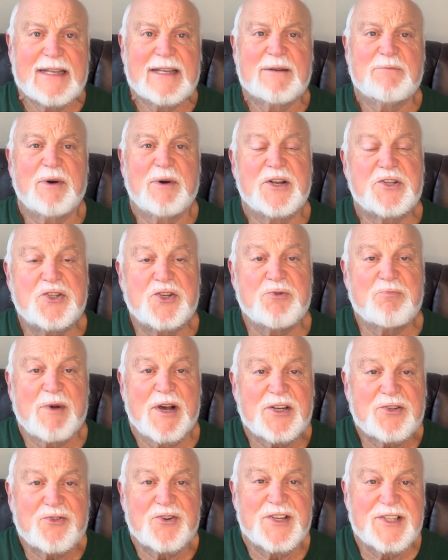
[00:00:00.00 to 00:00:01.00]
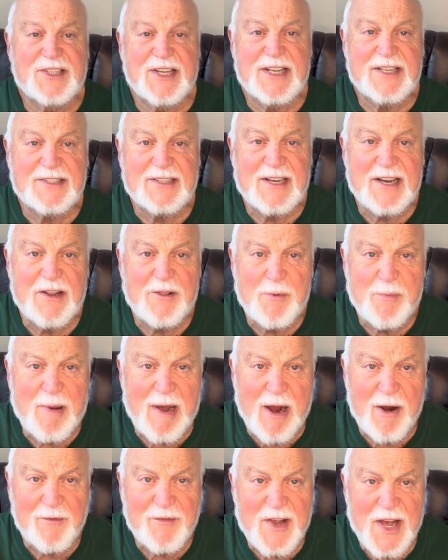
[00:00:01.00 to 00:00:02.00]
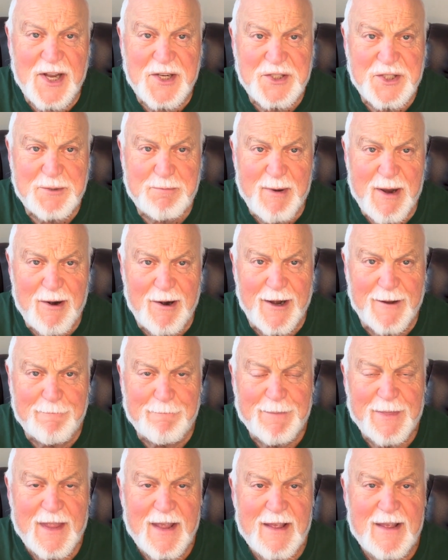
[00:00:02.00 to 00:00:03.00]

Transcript: But you must resist it in the power of God's Spirit.